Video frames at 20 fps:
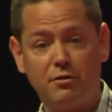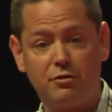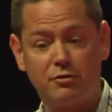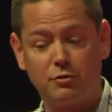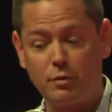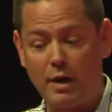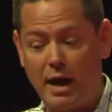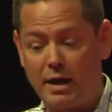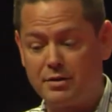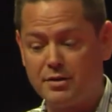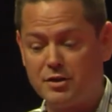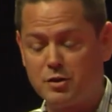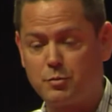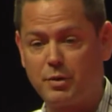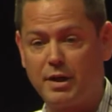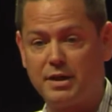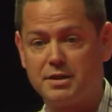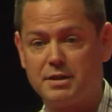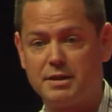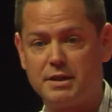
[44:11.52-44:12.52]
throughout his
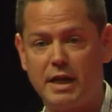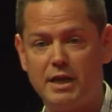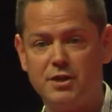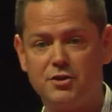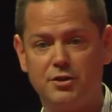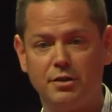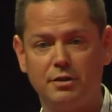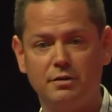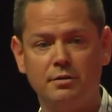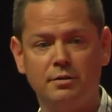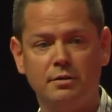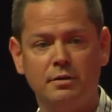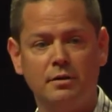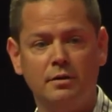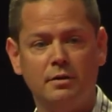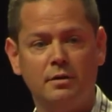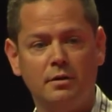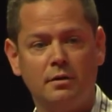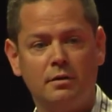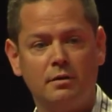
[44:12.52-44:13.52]
presentation.
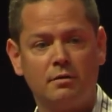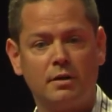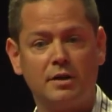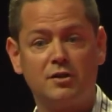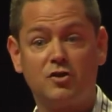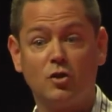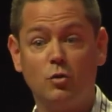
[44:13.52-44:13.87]
Right,